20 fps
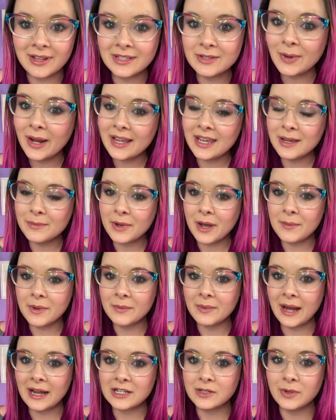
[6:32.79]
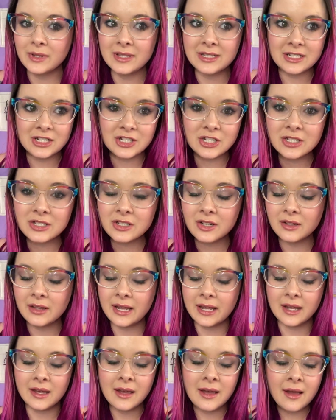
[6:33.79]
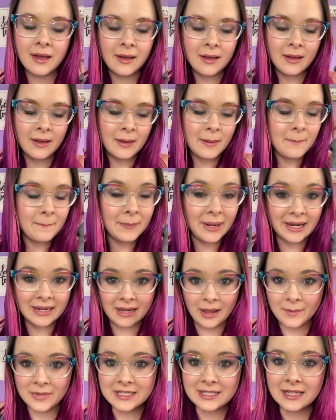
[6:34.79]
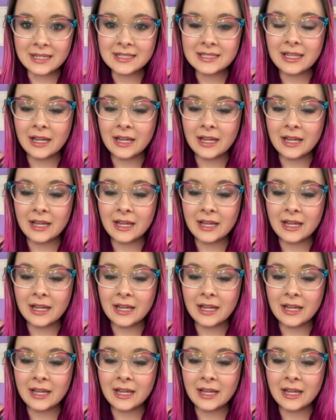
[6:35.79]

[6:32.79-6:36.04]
That's why I keep coming back to it. Dishes are like my nemesis.